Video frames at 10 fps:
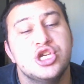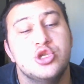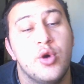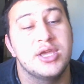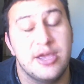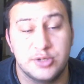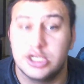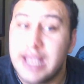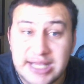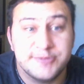No one gave a
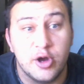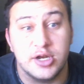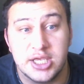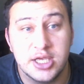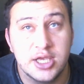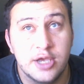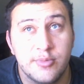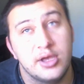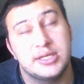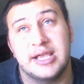shit. That's funny.
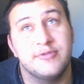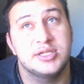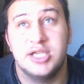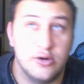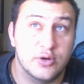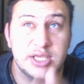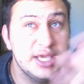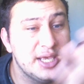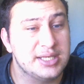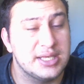But it's like when Tito
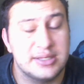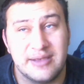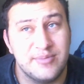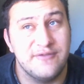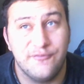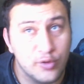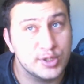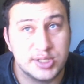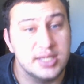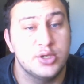Ortiz is like being
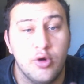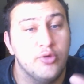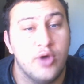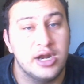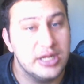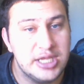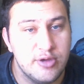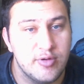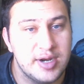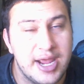forced into a lot of the
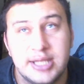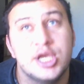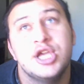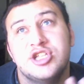Q&As